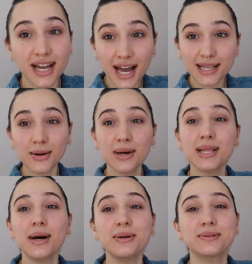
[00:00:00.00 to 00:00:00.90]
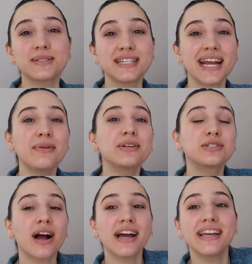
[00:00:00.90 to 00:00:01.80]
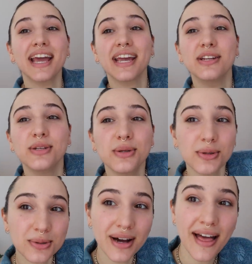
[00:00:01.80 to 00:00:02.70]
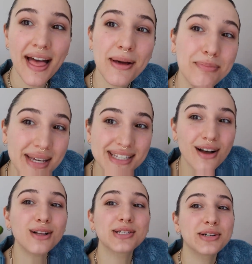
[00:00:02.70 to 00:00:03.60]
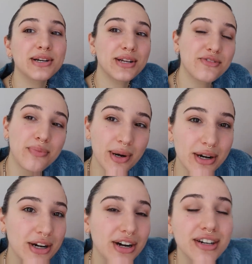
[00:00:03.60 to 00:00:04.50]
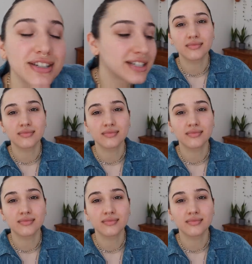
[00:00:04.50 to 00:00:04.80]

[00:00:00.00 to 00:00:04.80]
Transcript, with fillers: Hello, hello. Today we're trying a new meat alternative burger